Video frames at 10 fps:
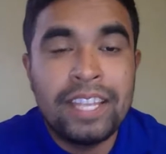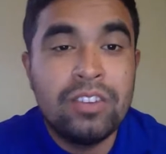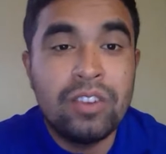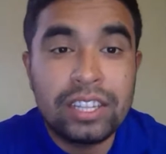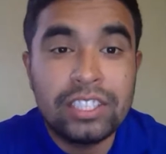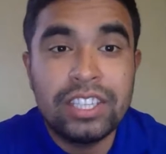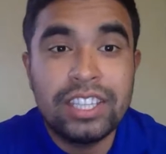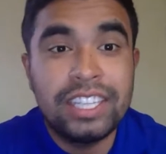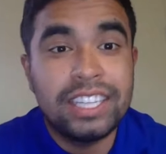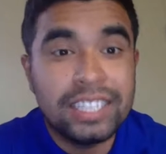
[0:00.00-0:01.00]
You'll actually
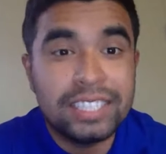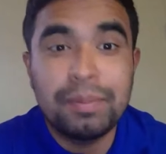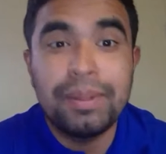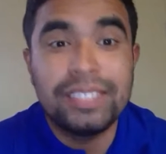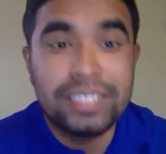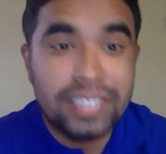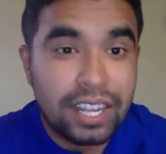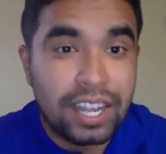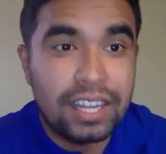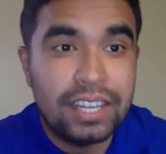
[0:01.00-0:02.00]
think it is, but it's not.